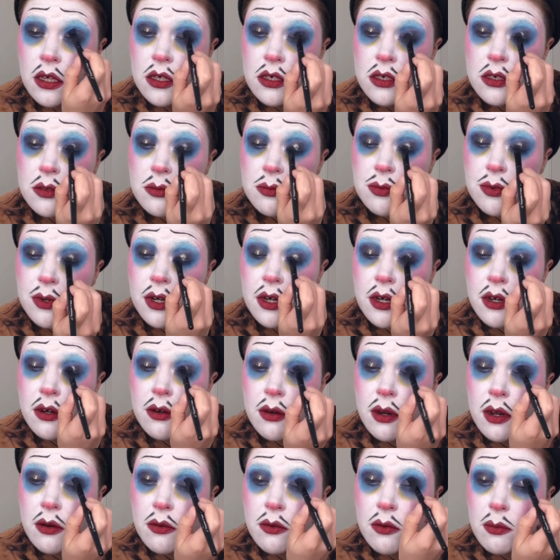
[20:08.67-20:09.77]
spread it
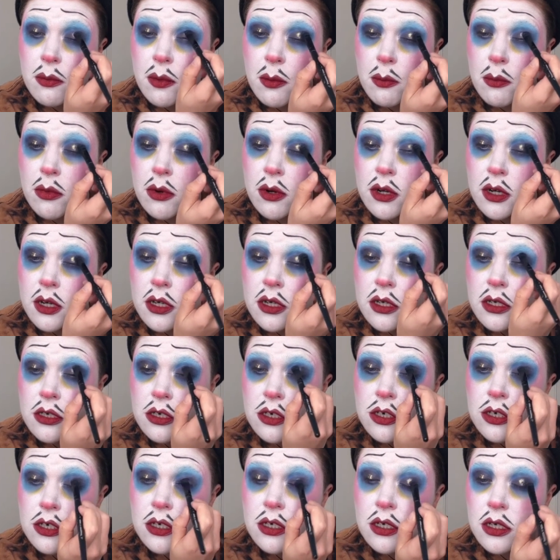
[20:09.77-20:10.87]
around with my brush